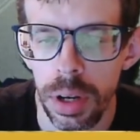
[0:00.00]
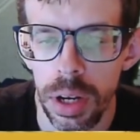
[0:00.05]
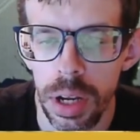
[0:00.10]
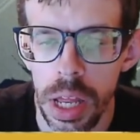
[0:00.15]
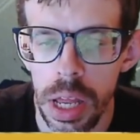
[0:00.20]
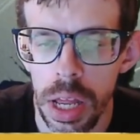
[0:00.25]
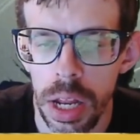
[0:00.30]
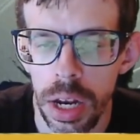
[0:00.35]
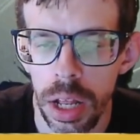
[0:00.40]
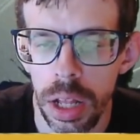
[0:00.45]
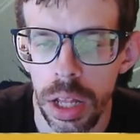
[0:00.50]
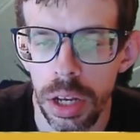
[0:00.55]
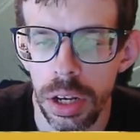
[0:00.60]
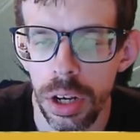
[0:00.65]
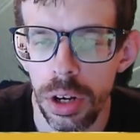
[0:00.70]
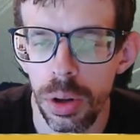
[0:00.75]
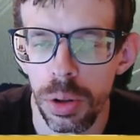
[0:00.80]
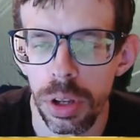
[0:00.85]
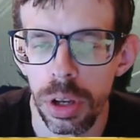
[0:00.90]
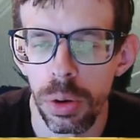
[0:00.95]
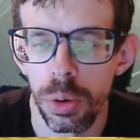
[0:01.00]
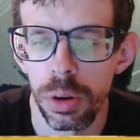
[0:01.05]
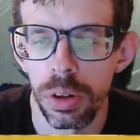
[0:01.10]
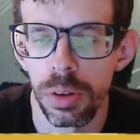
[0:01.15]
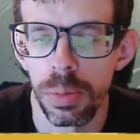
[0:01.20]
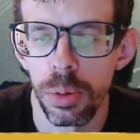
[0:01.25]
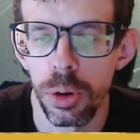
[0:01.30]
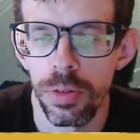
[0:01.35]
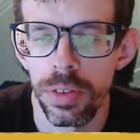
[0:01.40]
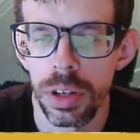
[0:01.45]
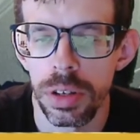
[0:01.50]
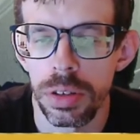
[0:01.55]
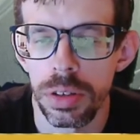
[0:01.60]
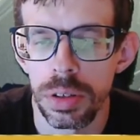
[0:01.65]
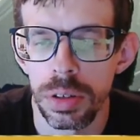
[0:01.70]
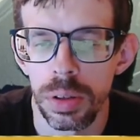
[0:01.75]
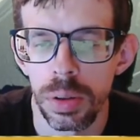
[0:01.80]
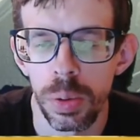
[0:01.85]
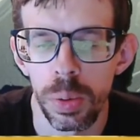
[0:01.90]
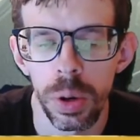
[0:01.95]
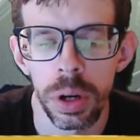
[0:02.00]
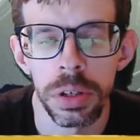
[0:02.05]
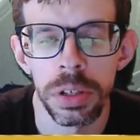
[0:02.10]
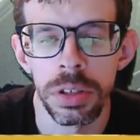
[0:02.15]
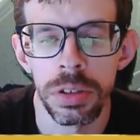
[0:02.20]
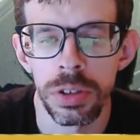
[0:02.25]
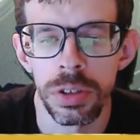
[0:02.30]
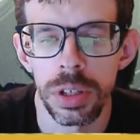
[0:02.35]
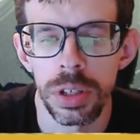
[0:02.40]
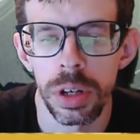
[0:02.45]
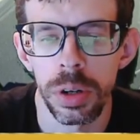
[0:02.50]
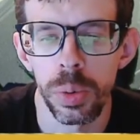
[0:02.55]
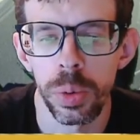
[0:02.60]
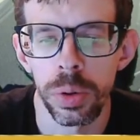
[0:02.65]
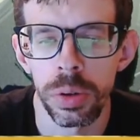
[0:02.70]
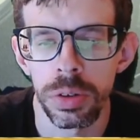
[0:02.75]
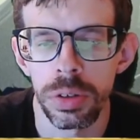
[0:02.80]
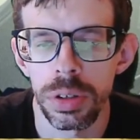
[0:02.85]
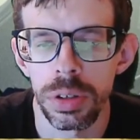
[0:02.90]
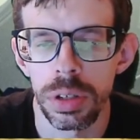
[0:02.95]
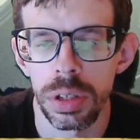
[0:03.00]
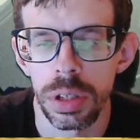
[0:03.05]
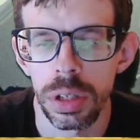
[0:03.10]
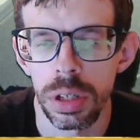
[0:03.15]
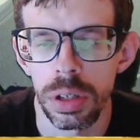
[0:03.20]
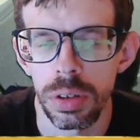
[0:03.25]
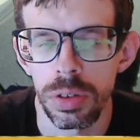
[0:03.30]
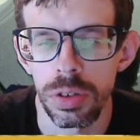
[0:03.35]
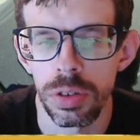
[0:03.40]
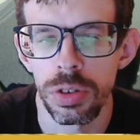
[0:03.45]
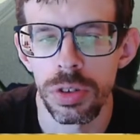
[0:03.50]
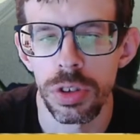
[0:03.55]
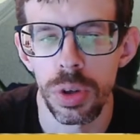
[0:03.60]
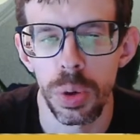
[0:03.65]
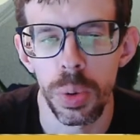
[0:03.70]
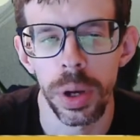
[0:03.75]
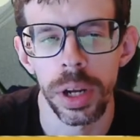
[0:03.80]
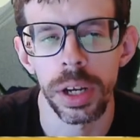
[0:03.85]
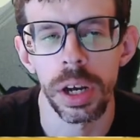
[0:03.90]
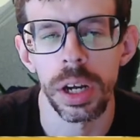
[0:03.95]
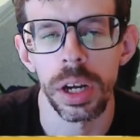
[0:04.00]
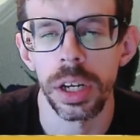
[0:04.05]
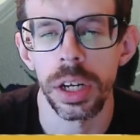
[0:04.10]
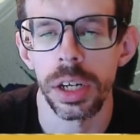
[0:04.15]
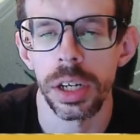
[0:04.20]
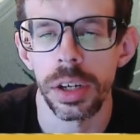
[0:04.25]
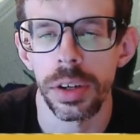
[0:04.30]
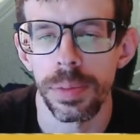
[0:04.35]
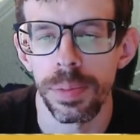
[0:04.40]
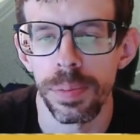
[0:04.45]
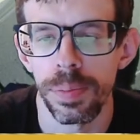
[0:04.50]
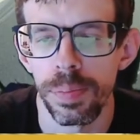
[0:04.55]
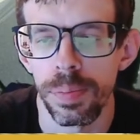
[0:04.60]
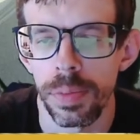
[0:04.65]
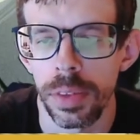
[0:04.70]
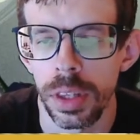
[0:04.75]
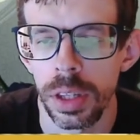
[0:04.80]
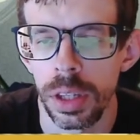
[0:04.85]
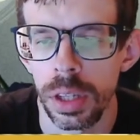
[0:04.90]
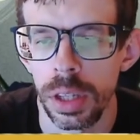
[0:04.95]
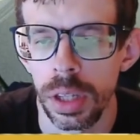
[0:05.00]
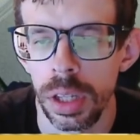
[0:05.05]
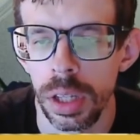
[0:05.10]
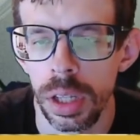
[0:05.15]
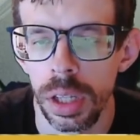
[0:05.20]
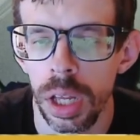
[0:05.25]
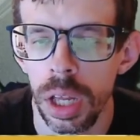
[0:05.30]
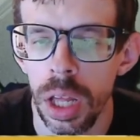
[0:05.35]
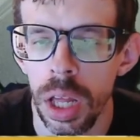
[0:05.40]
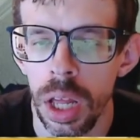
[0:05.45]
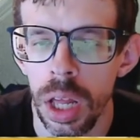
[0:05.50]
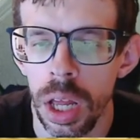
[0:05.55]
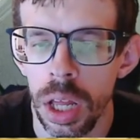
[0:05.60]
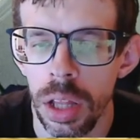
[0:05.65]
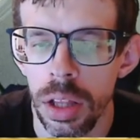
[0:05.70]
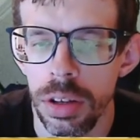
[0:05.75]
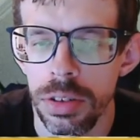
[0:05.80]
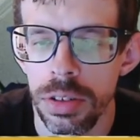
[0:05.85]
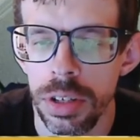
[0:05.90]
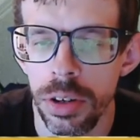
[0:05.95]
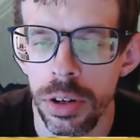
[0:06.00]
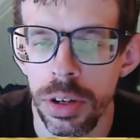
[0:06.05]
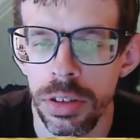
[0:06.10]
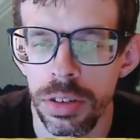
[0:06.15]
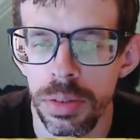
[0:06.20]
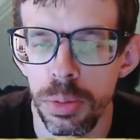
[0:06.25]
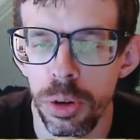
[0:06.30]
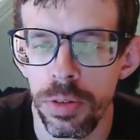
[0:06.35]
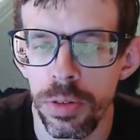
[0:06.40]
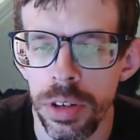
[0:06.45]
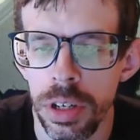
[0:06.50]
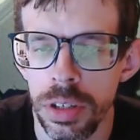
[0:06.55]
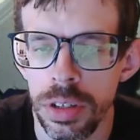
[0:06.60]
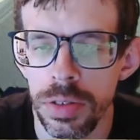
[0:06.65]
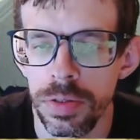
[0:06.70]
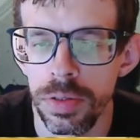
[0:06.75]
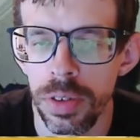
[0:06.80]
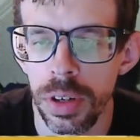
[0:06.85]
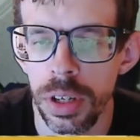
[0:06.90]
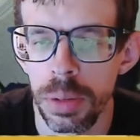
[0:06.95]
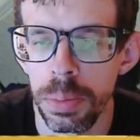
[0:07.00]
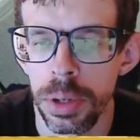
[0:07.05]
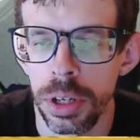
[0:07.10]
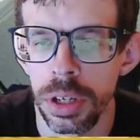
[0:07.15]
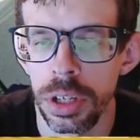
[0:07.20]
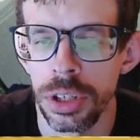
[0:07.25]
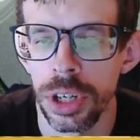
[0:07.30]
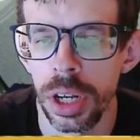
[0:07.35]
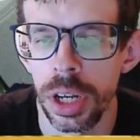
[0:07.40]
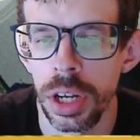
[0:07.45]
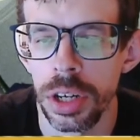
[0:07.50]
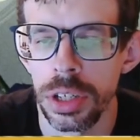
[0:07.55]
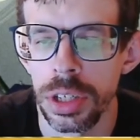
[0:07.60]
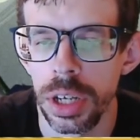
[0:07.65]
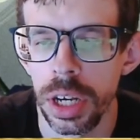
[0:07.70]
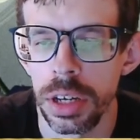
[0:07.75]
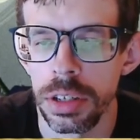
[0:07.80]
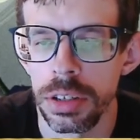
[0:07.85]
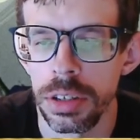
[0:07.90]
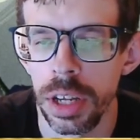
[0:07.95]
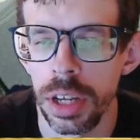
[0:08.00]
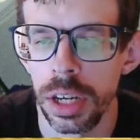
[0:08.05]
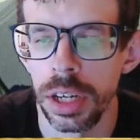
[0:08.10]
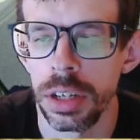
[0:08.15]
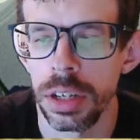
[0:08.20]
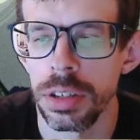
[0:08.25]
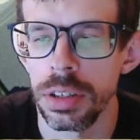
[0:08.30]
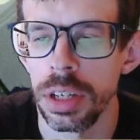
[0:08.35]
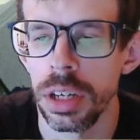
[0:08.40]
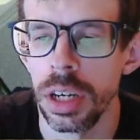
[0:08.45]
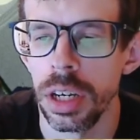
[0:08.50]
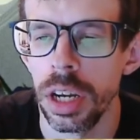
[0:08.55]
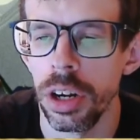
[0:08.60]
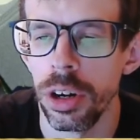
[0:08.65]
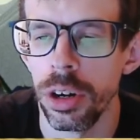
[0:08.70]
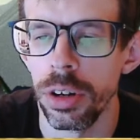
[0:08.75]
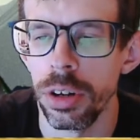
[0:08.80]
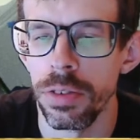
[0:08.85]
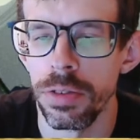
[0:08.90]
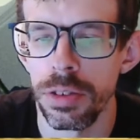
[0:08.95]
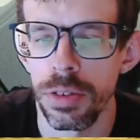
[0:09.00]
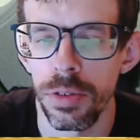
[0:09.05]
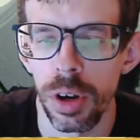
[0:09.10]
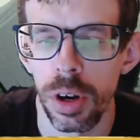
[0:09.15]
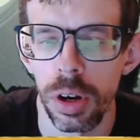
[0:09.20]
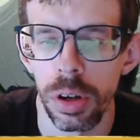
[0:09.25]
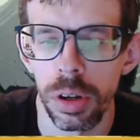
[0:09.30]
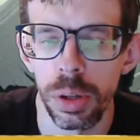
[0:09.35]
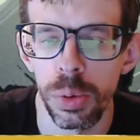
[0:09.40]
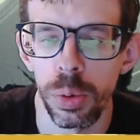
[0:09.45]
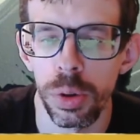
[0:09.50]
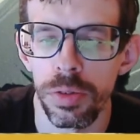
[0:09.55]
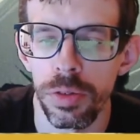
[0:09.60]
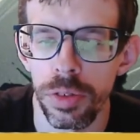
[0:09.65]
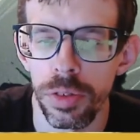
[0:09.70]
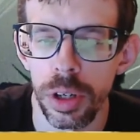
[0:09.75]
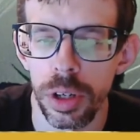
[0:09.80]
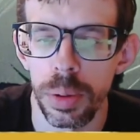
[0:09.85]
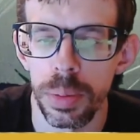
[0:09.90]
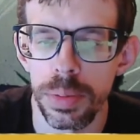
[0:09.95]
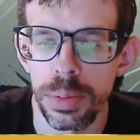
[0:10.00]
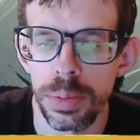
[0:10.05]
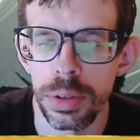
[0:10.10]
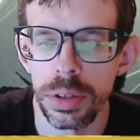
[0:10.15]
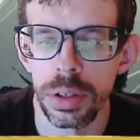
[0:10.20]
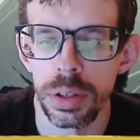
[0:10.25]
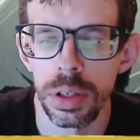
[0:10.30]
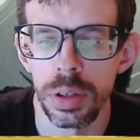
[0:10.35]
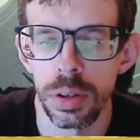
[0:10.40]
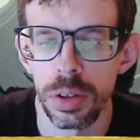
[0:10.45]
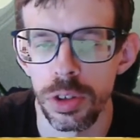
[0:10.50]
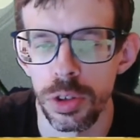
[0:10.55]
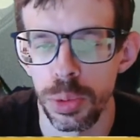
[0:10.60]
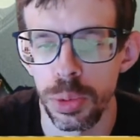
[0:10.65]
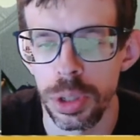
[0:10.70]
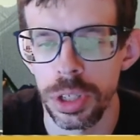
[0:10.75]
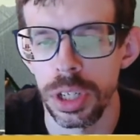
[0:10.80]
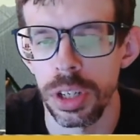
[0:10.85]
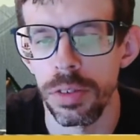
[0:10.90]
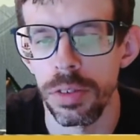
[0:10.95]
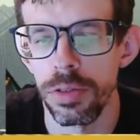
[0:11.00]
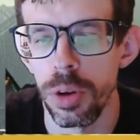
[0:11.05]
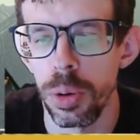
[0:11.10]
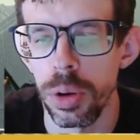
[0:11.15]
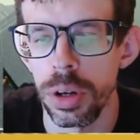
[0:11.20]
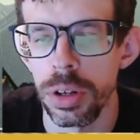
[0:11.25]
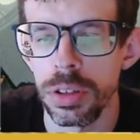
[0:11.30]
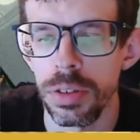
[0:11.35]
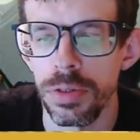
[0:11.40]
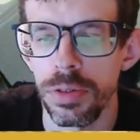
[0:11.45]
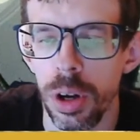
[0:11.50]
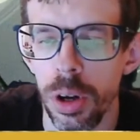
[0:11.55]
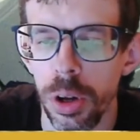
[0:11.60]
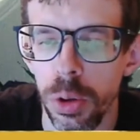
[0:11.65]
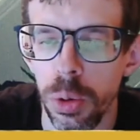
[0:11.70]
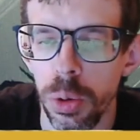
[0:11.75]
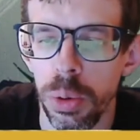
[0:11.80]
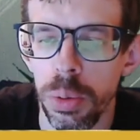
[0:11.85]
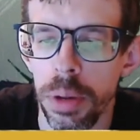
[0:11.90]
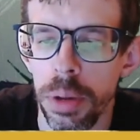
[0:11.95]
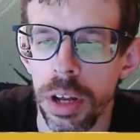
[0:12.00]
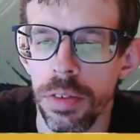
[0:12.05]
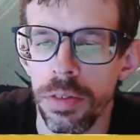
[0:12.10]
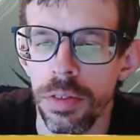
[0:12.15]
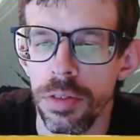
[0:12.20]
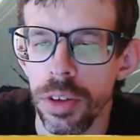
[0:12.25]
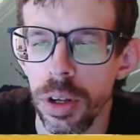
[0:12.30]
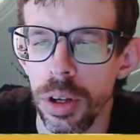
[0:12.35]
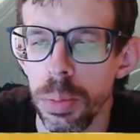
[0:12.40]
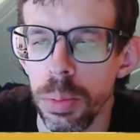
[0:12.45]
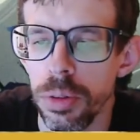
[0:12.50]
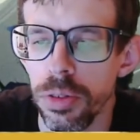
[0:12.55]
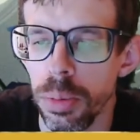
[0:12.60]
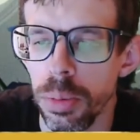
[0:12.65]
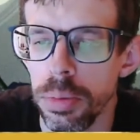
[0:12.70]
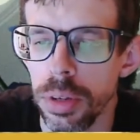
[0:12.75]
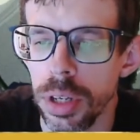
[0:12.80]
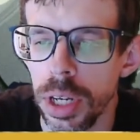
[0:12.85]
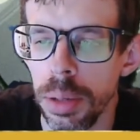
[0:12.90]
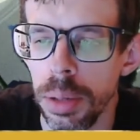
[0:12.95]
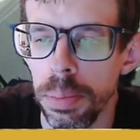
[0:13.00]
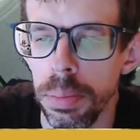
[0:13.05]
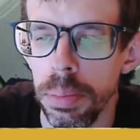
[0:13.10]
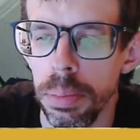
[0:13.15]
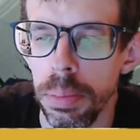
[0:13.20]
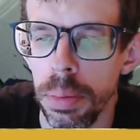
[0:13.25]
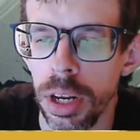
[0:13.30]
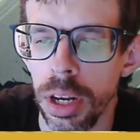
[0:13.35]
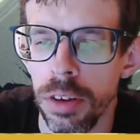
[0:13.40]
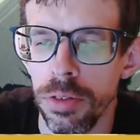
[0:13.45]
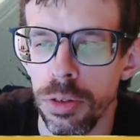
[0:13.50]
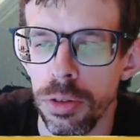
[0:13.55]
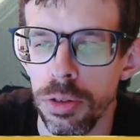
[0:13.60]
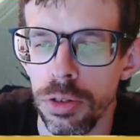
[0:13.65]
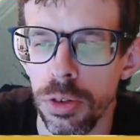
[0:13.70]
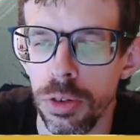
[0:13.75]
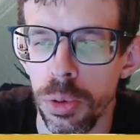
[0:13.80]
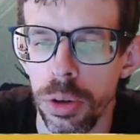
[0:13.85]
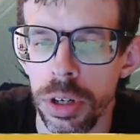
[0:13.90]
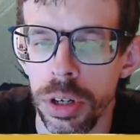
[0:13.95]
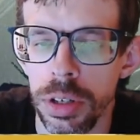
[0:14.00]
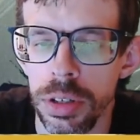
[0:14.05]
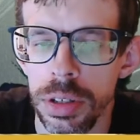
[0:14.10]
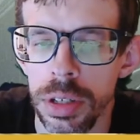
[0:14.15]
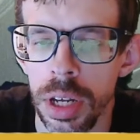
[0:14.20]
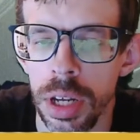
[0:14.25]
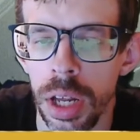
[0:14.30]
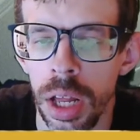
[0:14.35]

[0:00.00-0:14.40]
And now that you know the order of the movies, why is Star Wars so iconic? The series of movies fundamentally changed the aesthetics and narratives of Hollywood films, switching the focus of Hollywood made films from deep, meaningful stories